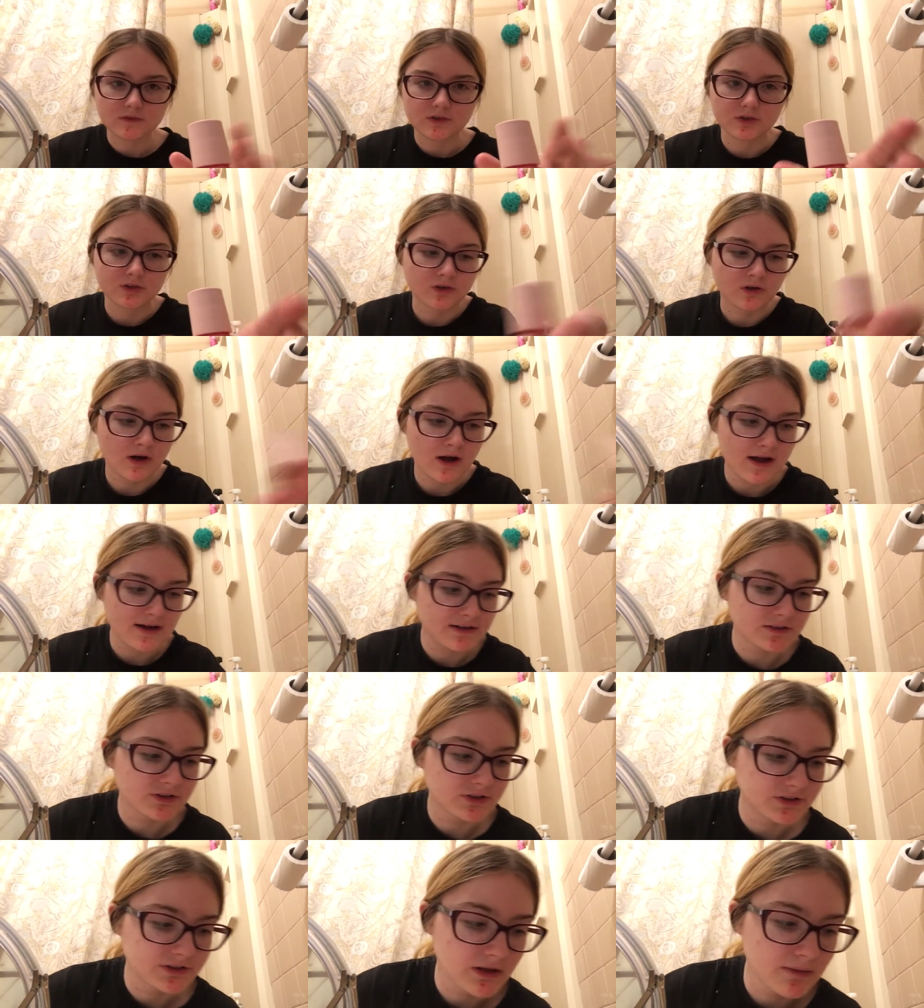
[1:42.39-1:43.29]
you know, on
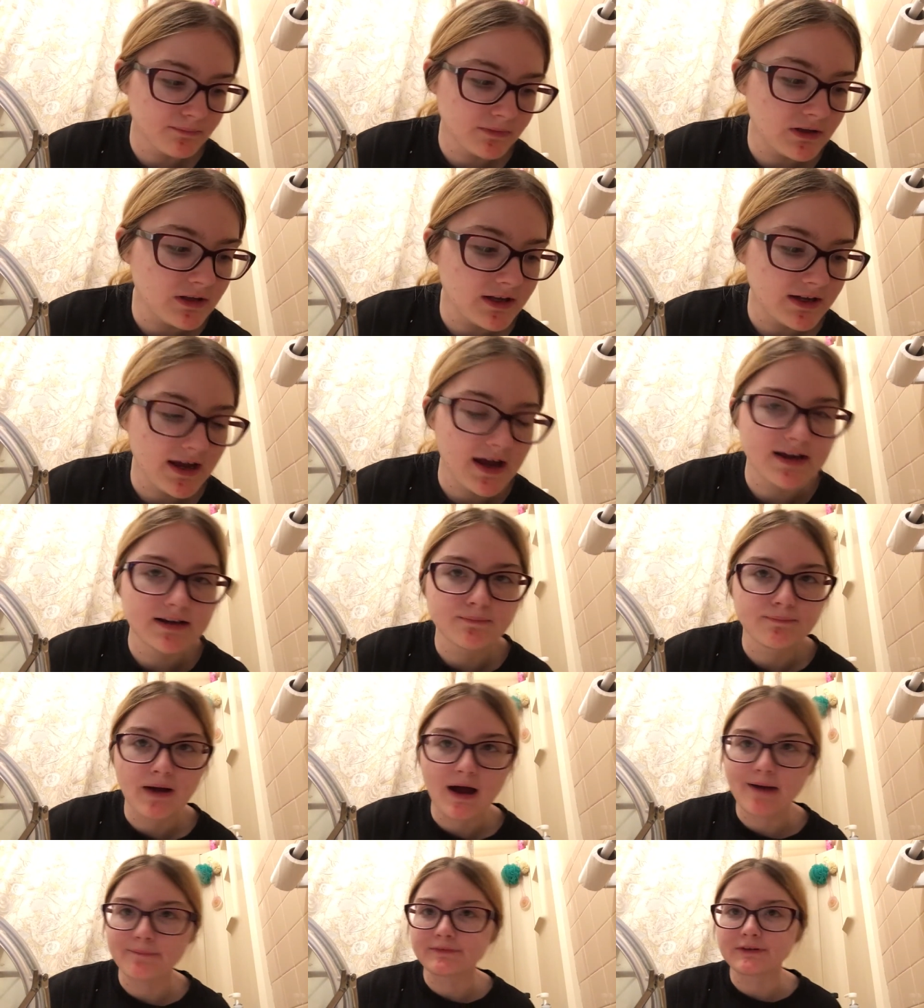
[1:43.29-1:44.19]
it. It's something that kind of
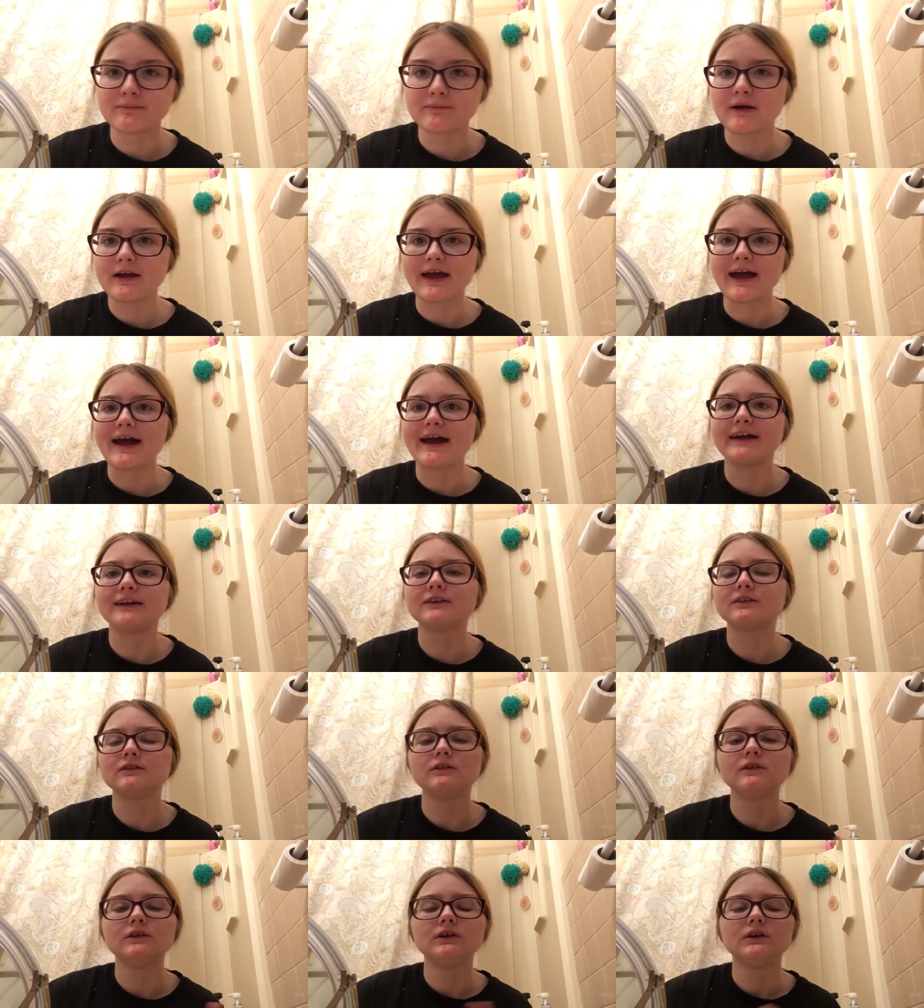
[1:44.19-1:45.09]
popped in my head
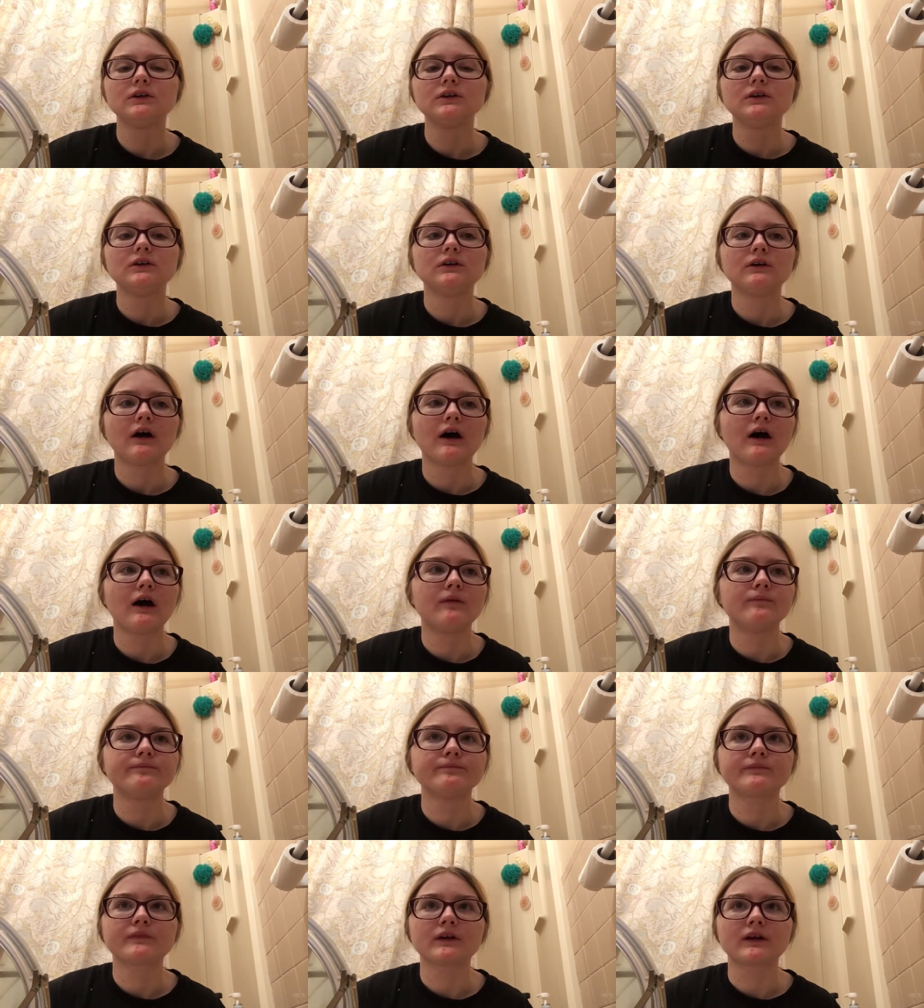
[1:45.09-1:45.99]
a
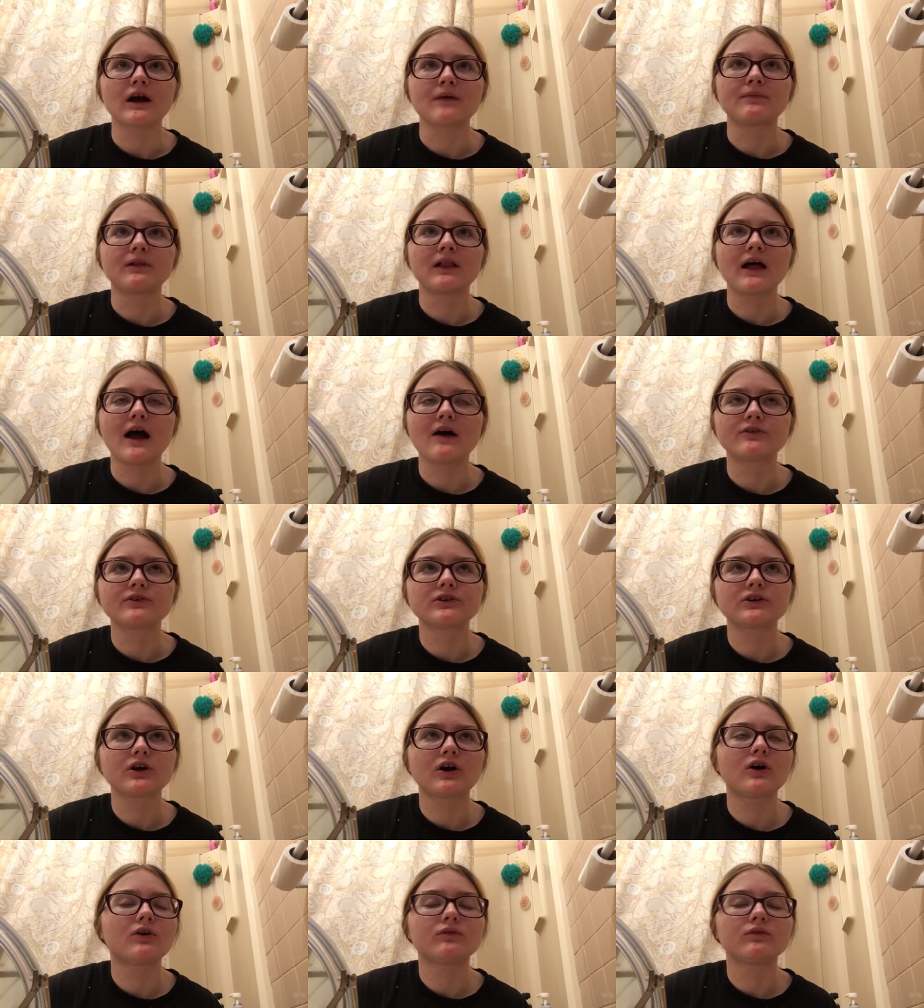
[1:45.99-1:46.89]
couple hours
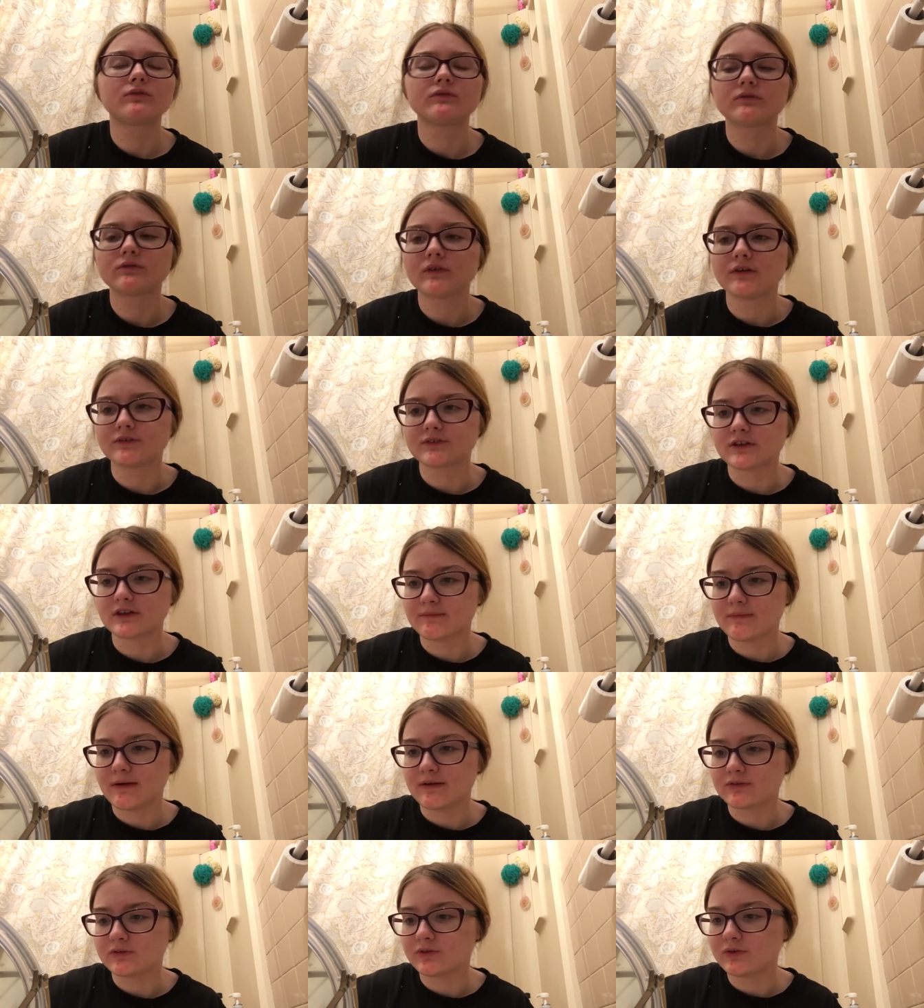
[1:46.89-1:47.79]
ago. I was thinking
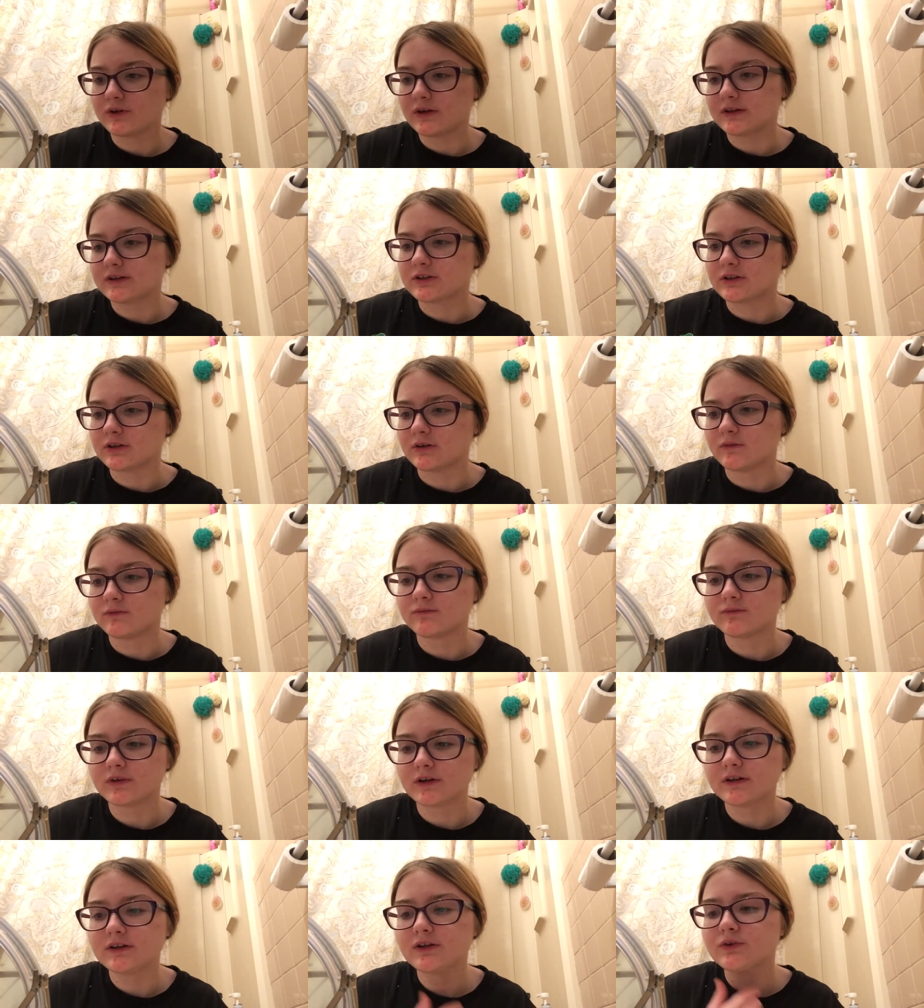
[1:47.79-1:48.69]
about doing it, so
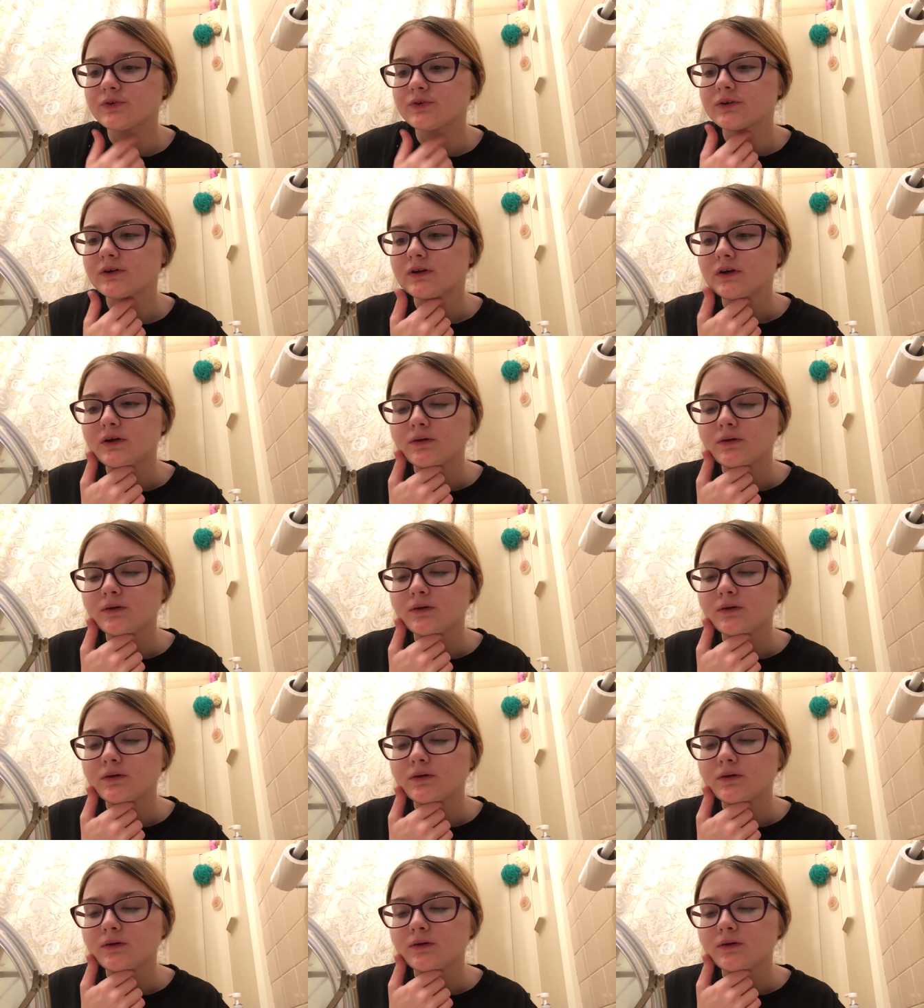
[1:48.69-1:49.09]
we're going to do it.